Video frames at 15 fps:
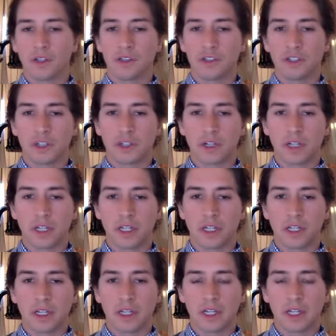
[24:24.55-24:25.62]

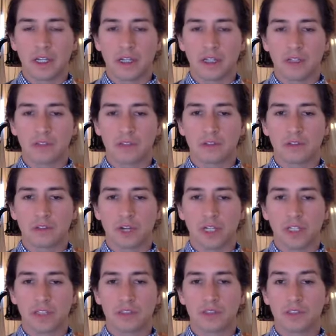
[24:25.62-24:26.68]
journey in
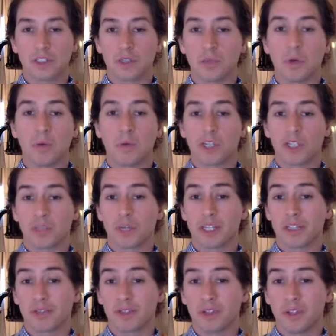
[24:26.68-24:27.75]
trying to see what works
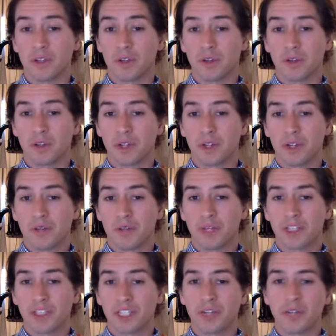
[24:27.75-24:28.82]
best for you
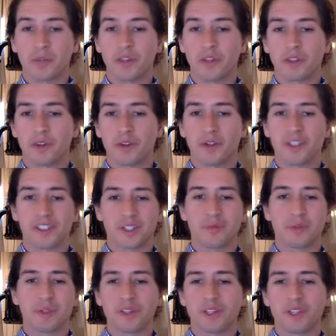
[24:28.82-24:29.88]
because i don't think there is
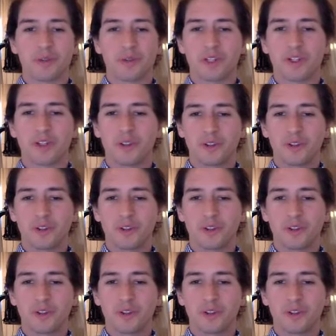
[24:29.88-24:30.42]
something that you could